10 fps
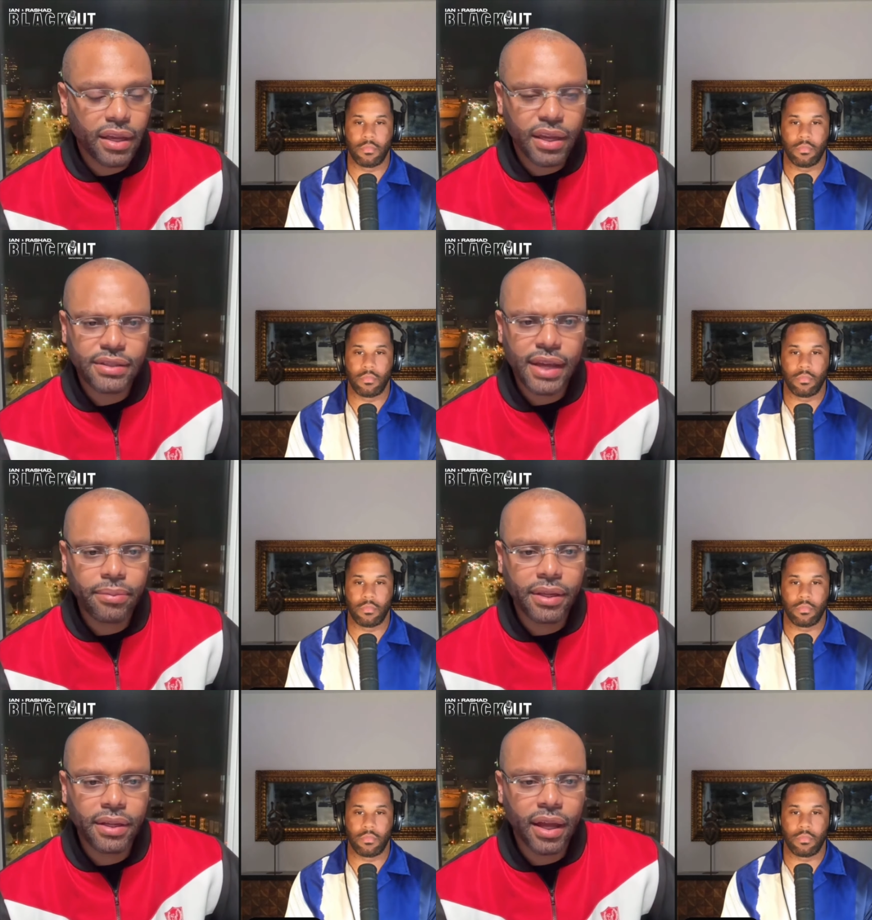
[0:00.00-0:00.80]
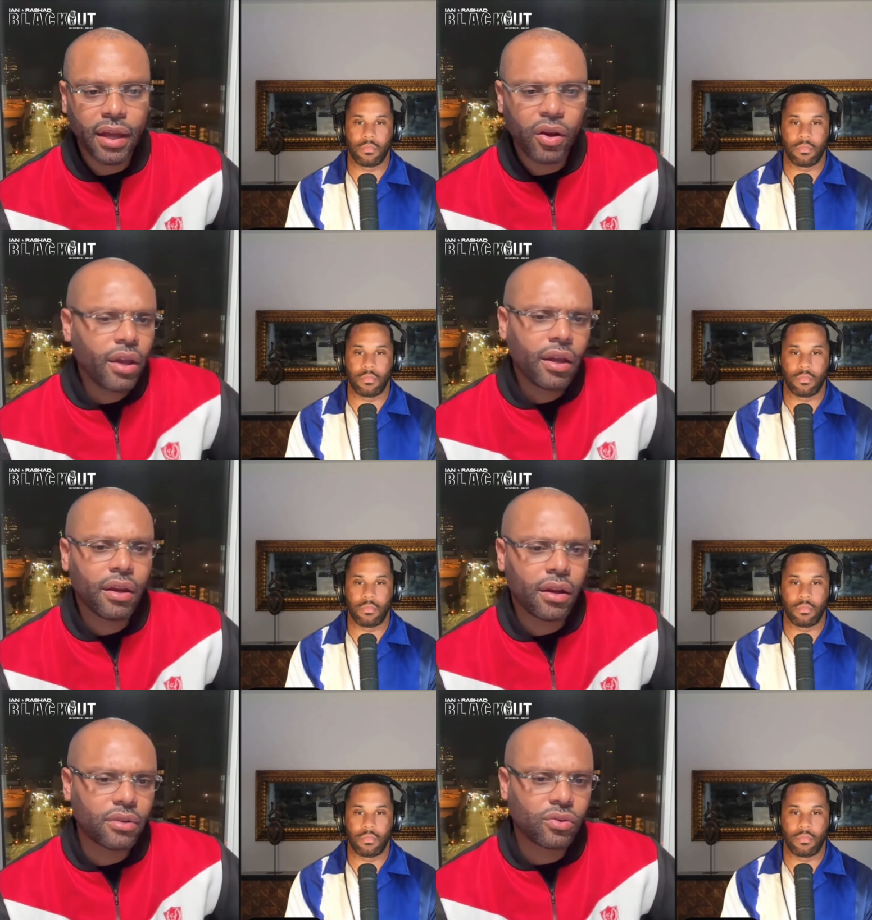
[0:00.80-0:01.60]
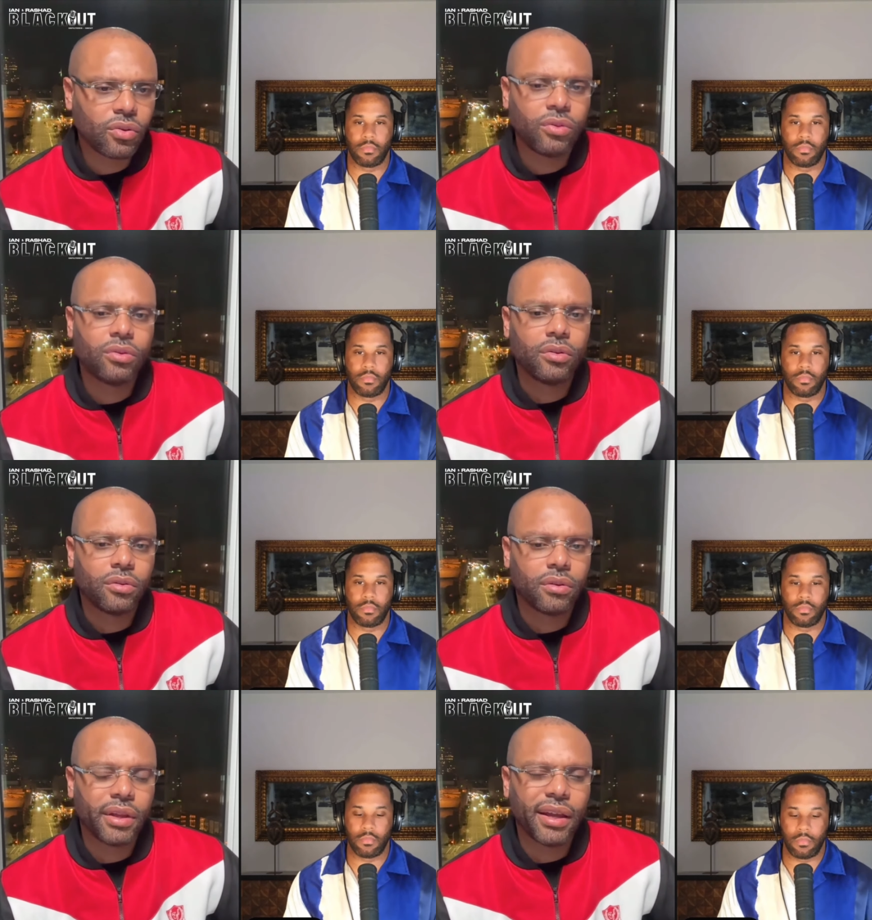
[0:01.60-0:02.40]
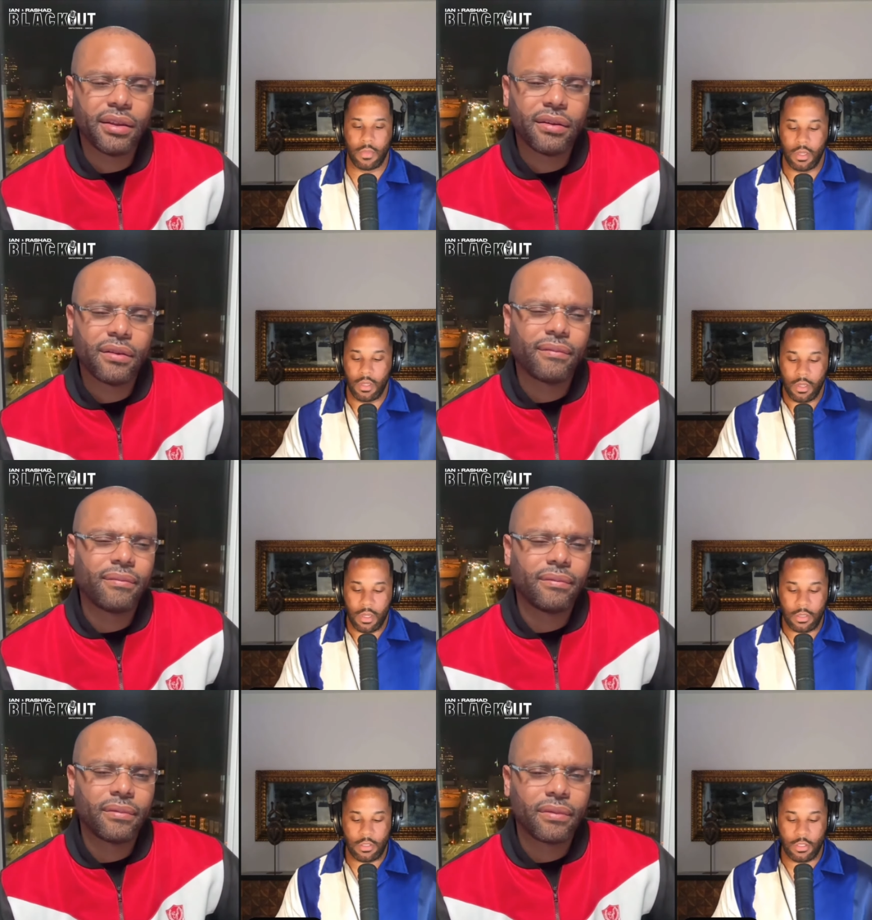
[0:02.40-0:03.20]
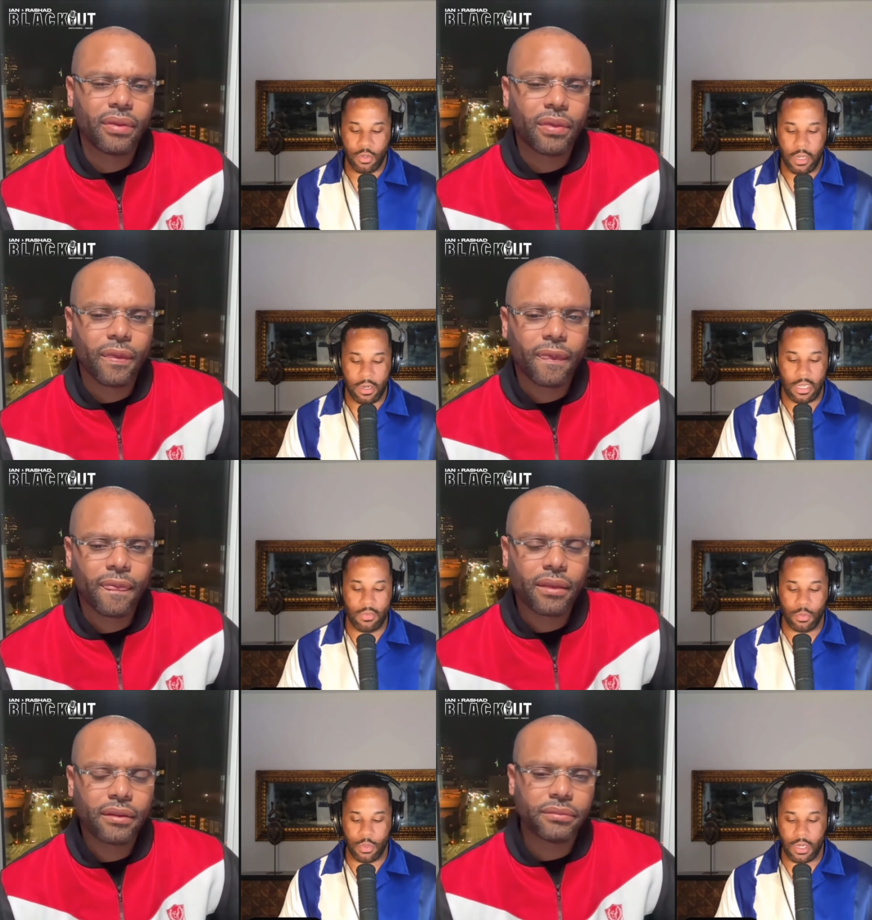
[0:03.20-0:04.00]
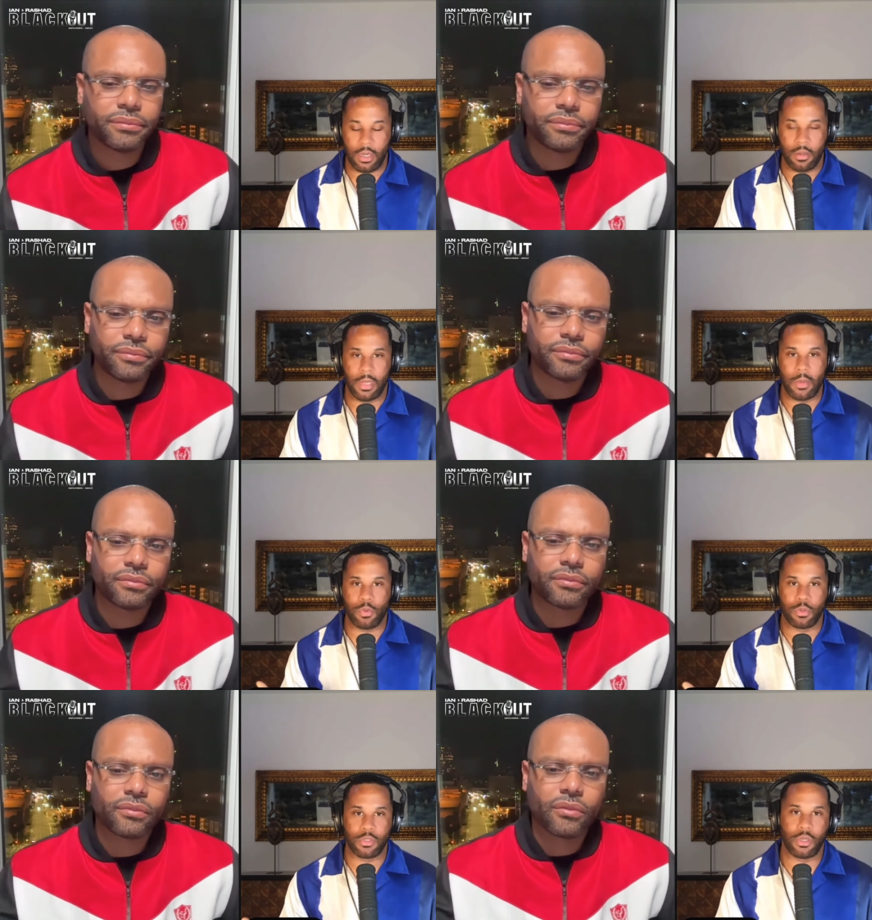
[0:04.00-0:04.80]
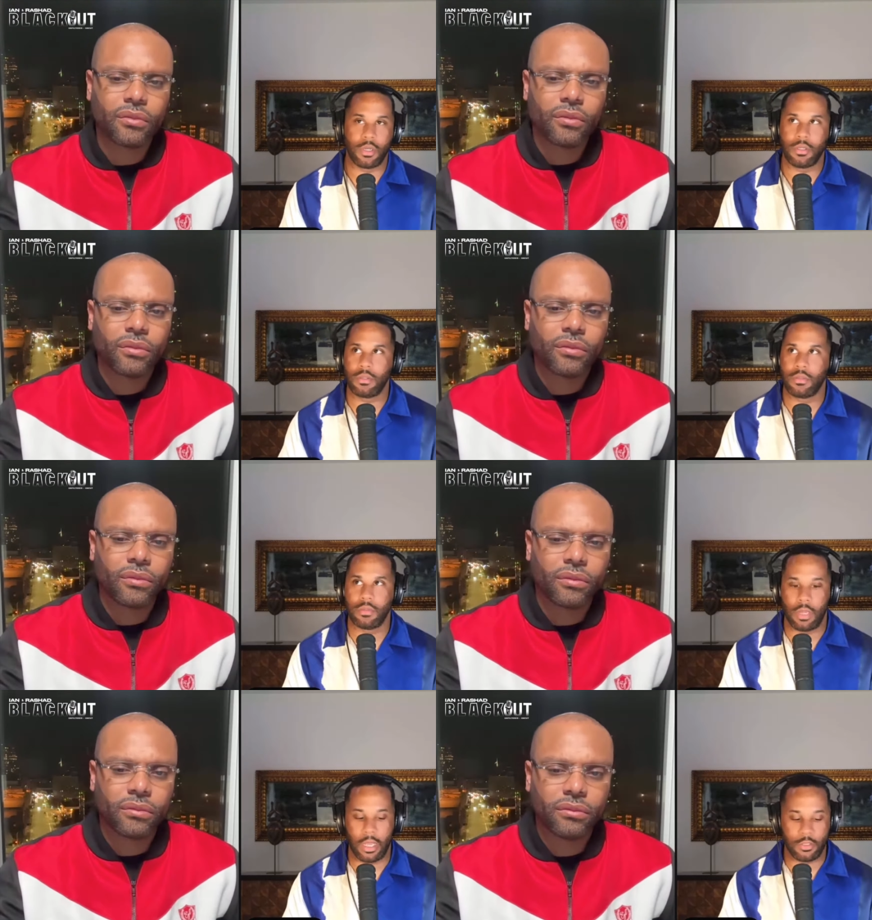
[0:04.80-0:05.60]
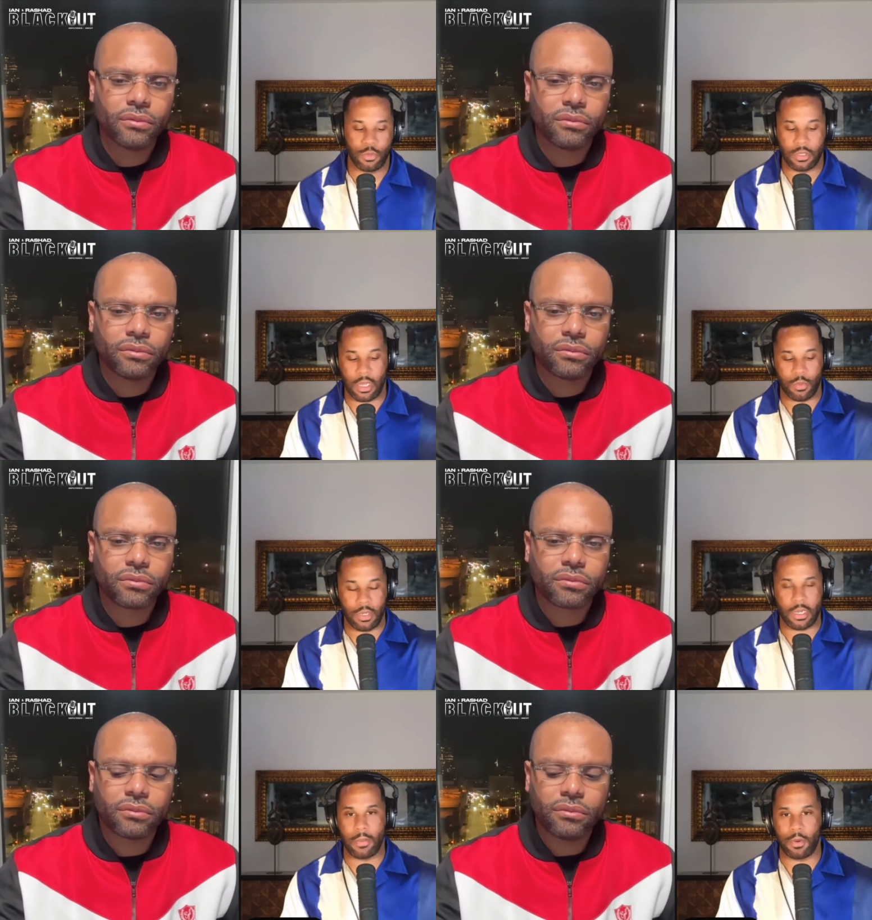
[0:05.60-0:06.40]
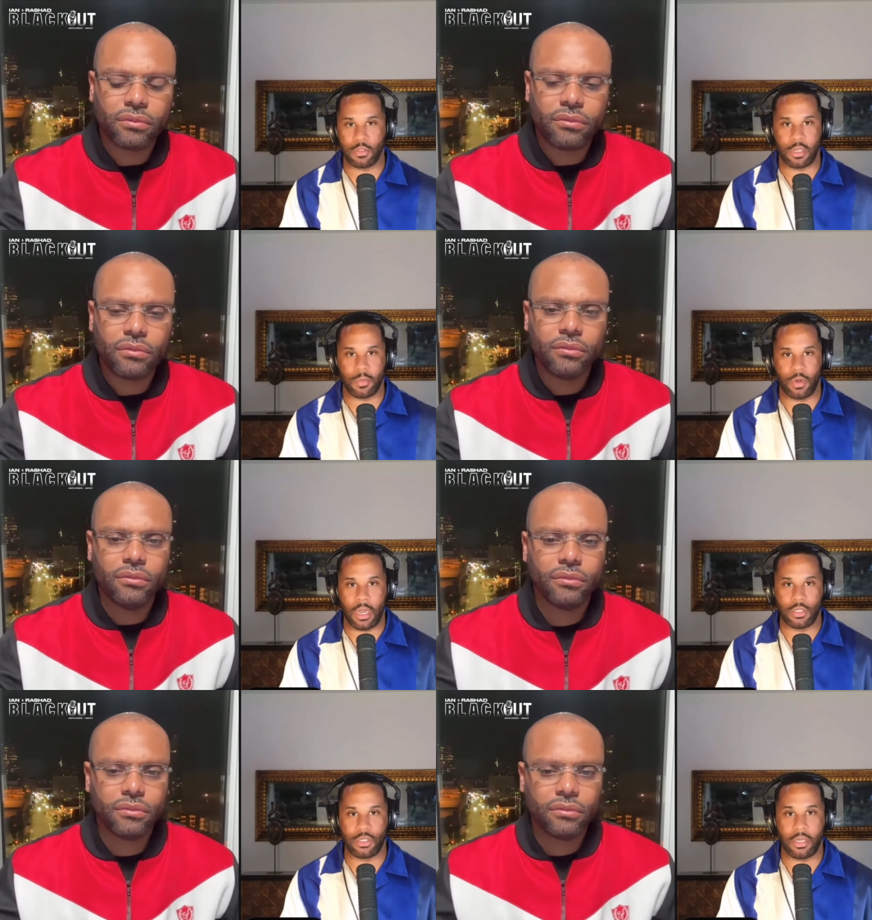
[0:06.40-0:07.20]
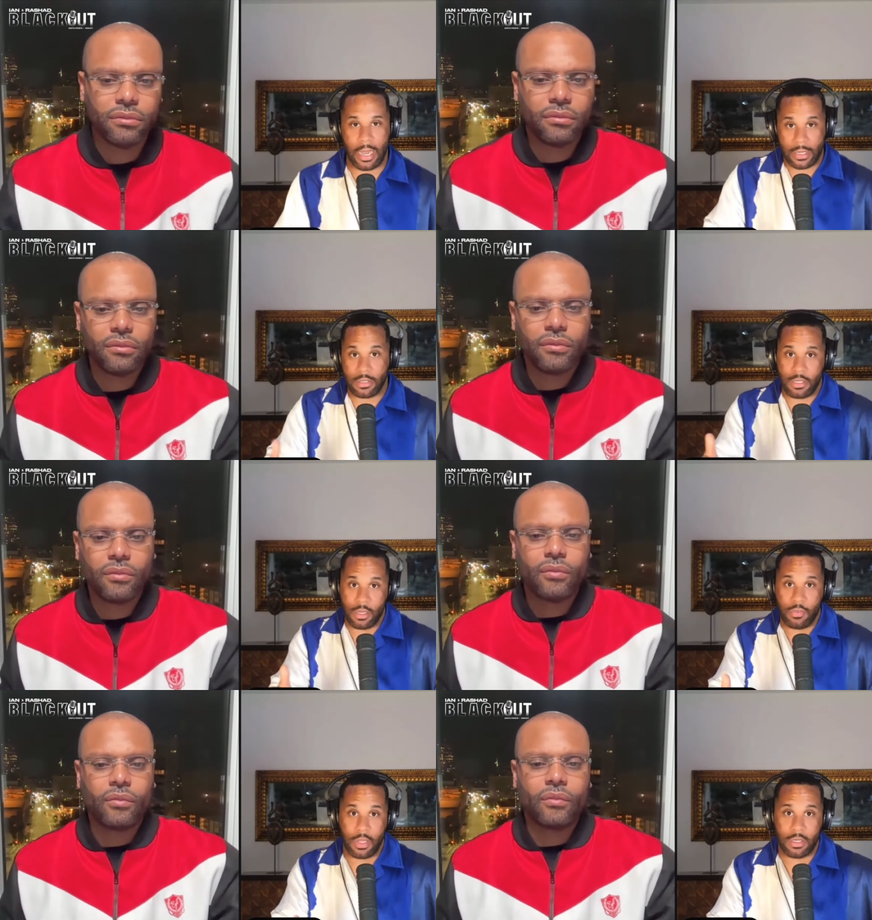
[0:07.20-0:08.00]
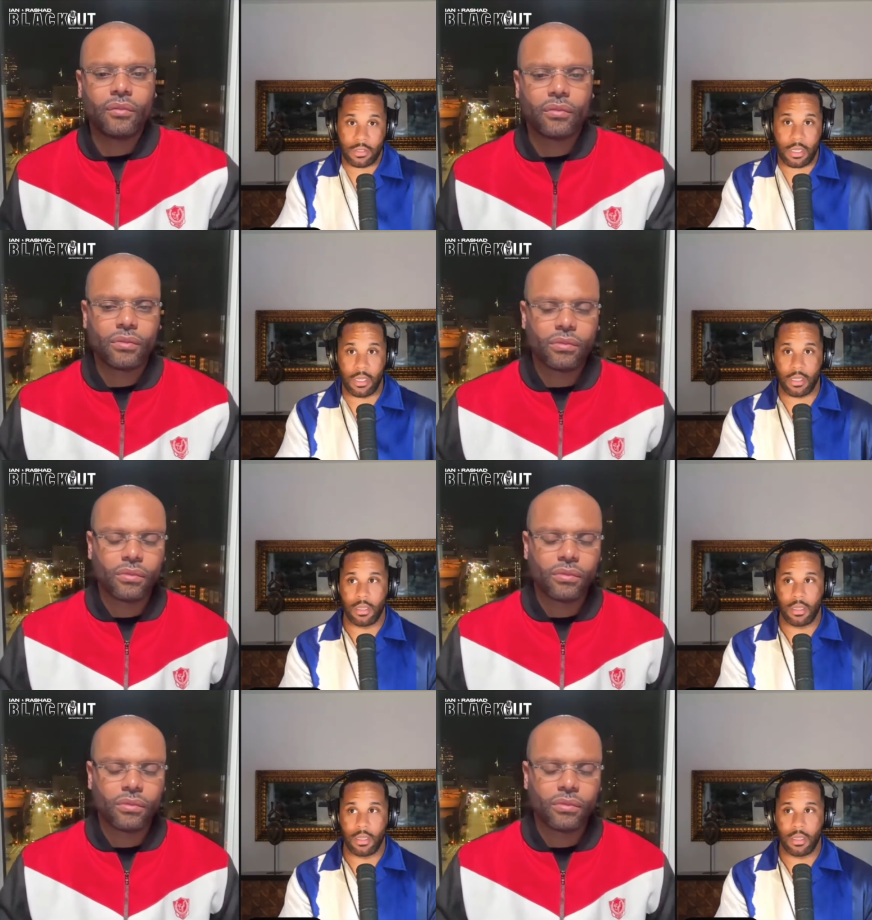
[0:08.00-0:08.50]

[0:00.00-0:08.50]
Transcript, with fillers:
Speaker 1: accept it. Like, oh yeah, yeah, no, it's cool. Like
Speaker 2: it's a new era. Even when um April was on last week, like when they got posted up on I G, I had to tell fellas like,